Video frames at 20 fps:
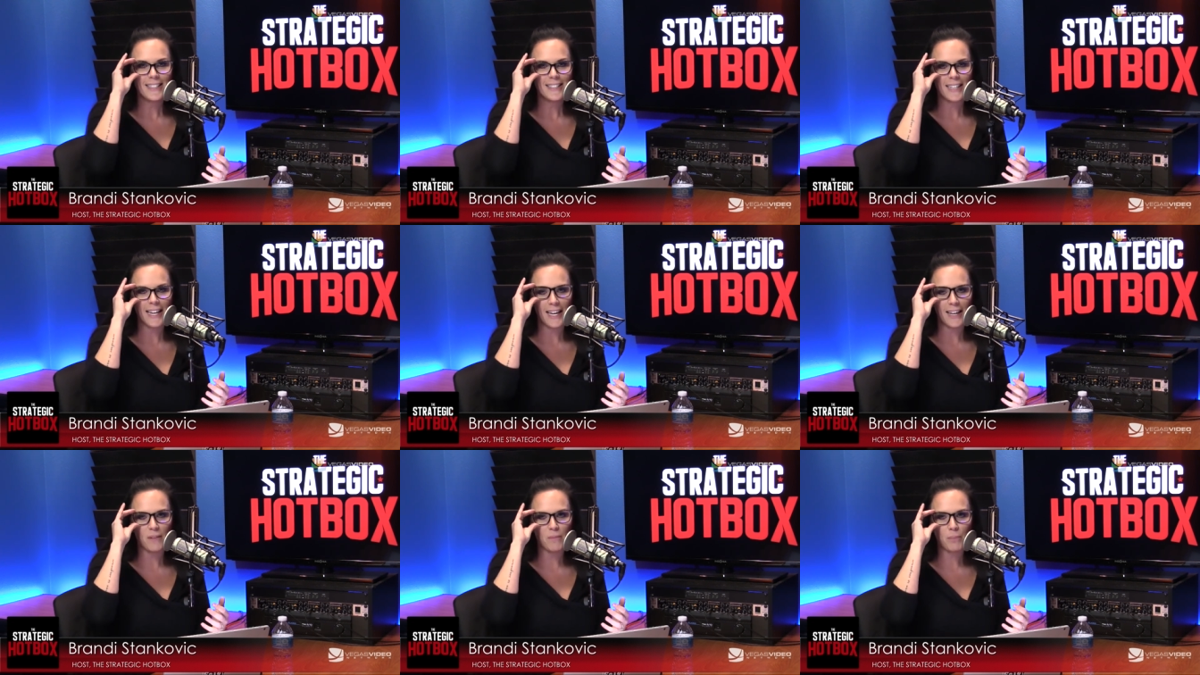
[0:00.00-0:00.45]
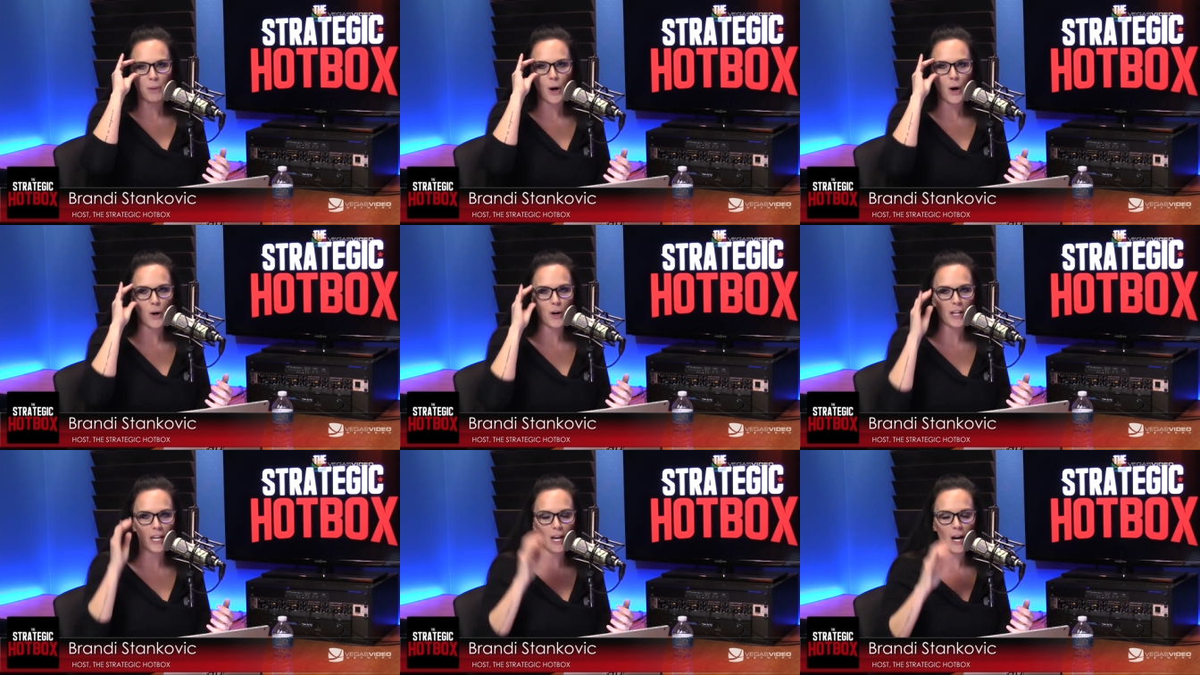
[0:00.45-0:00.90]
to
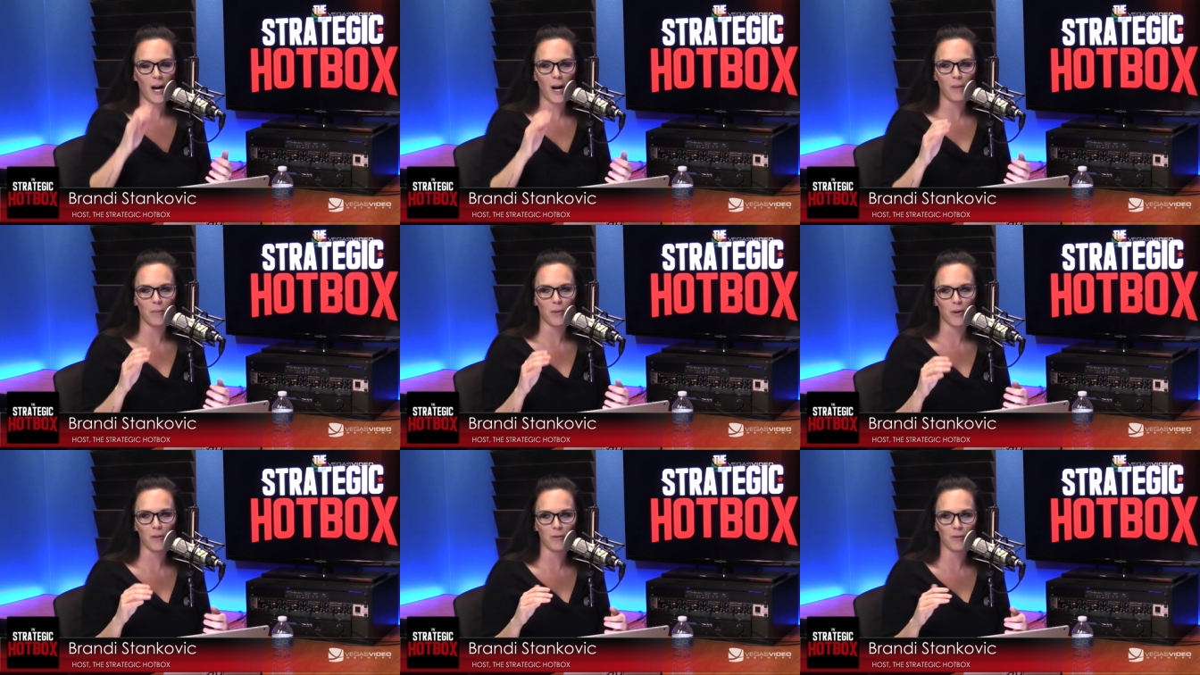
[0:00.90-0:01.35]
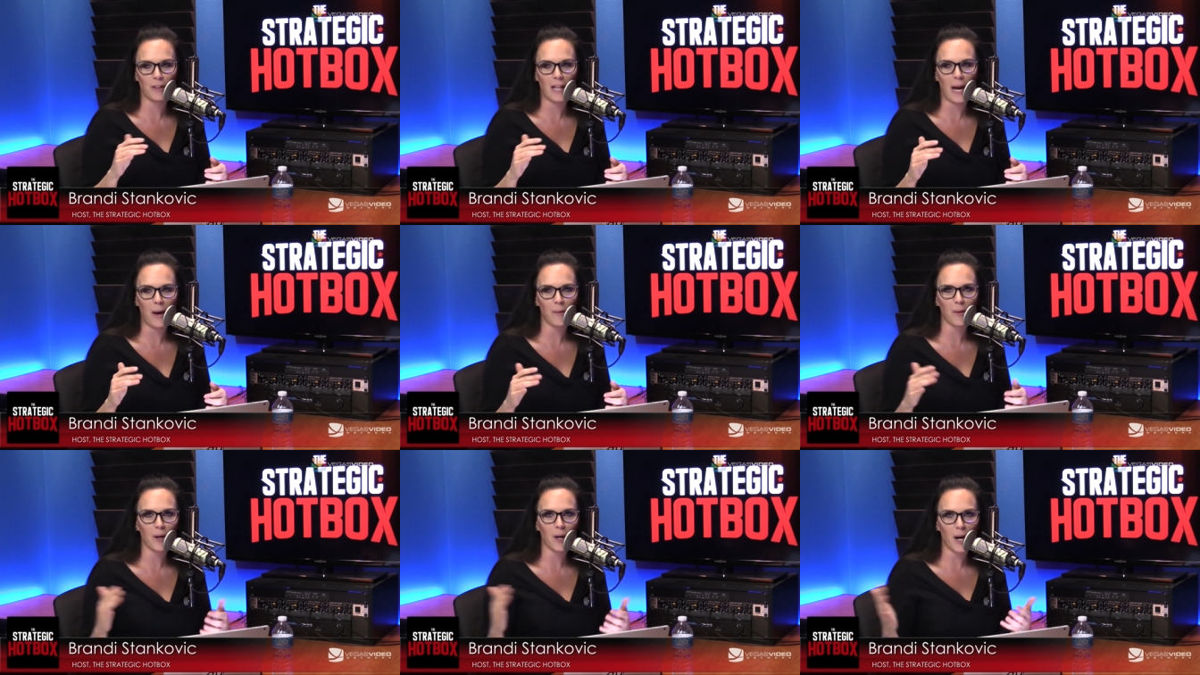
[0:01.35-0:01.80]
party hop or
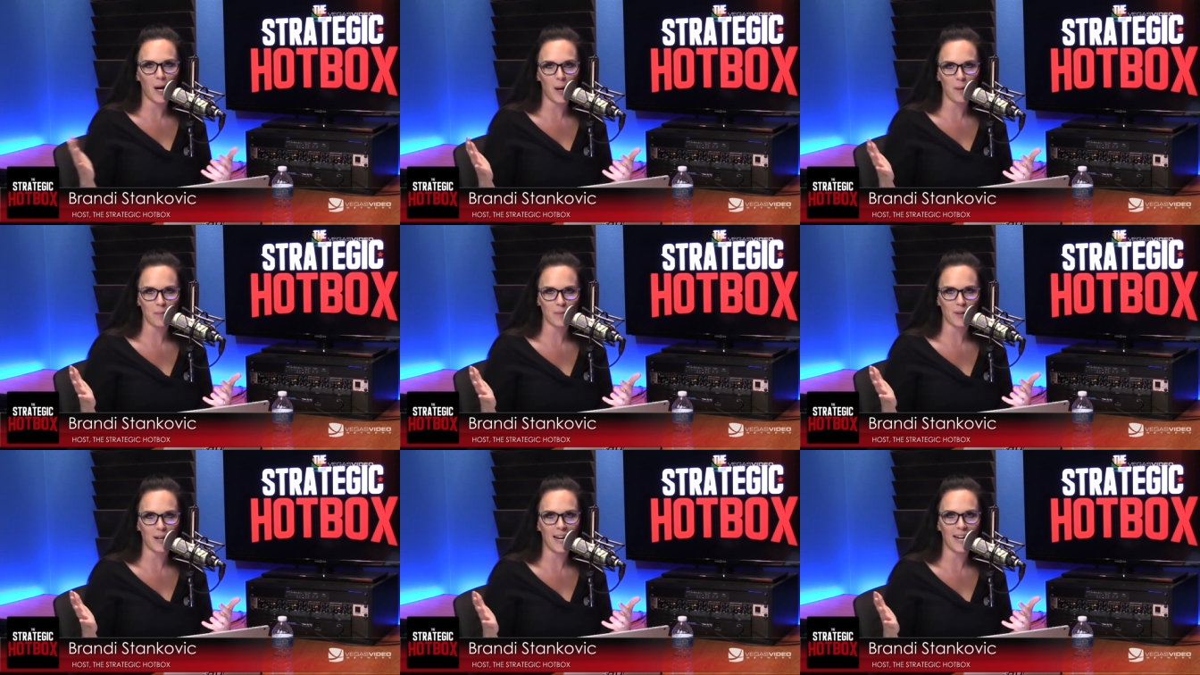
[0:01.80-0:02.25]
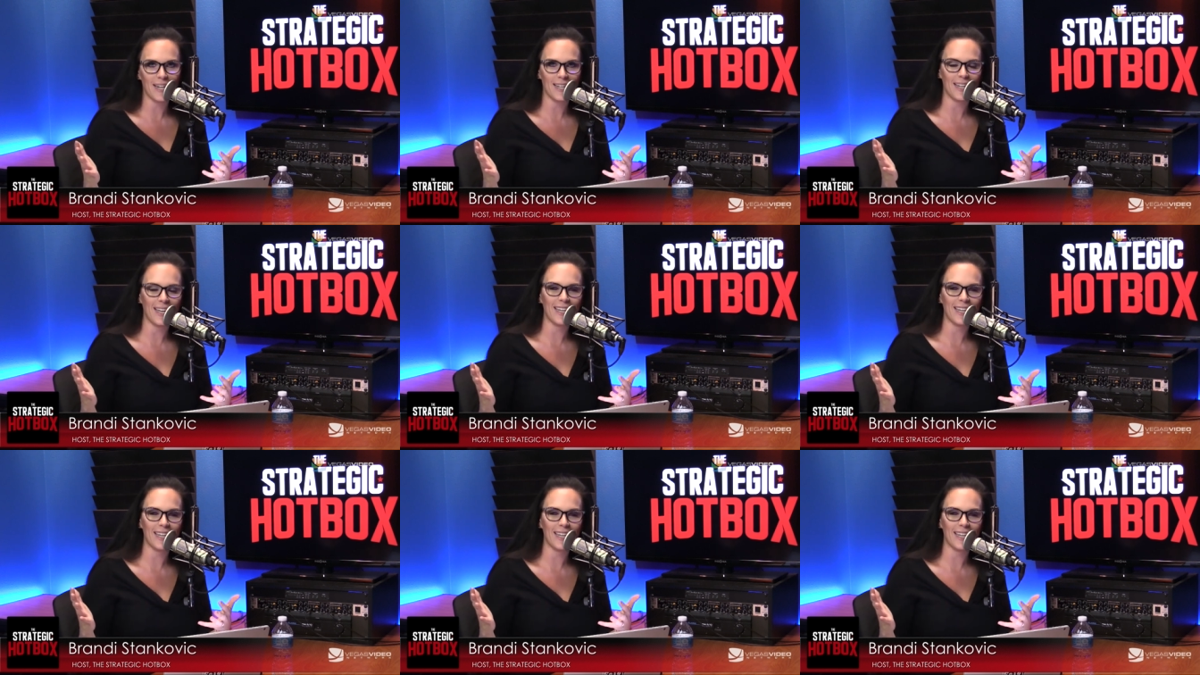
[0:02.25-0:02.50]
flower hop, right?